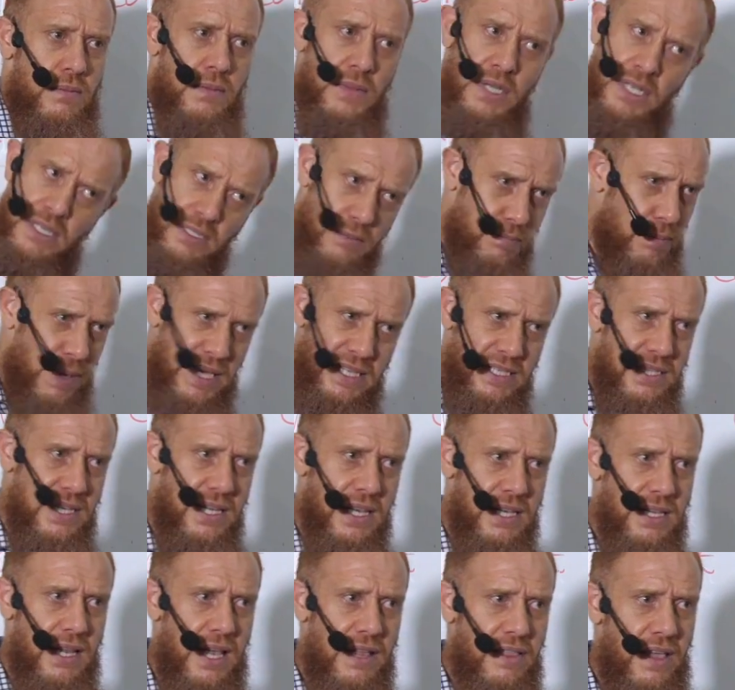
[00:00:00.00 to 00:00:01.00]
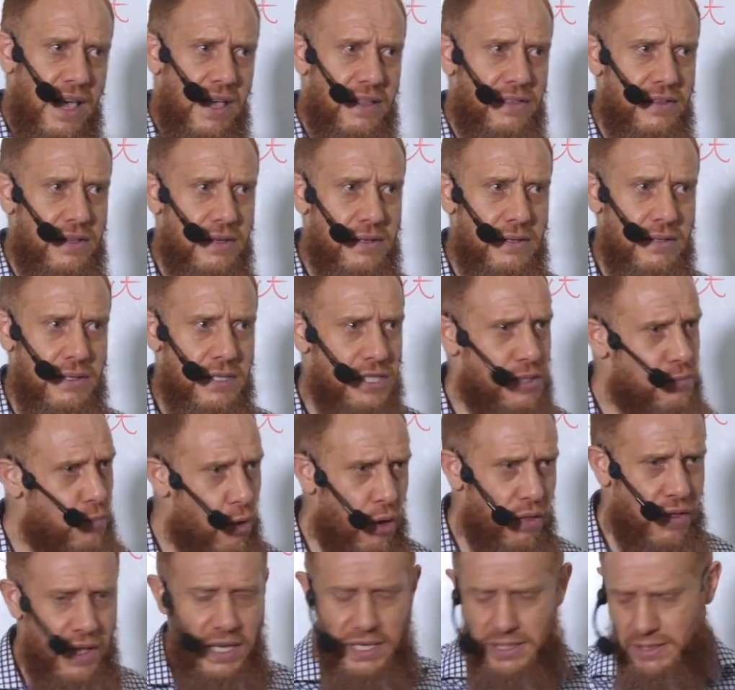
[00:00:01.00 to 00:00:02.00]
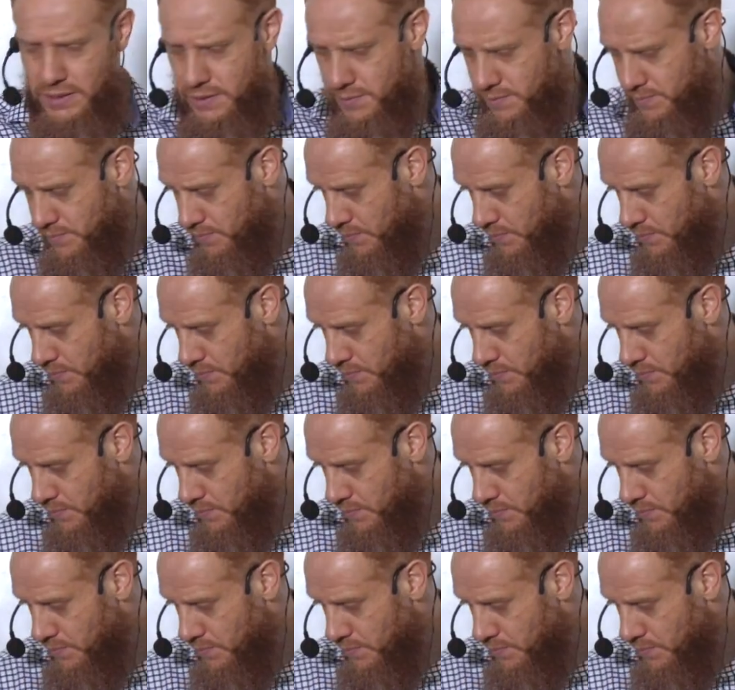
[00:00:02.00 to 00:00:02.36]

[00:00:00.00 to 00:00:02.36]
It's basically like that. Small things.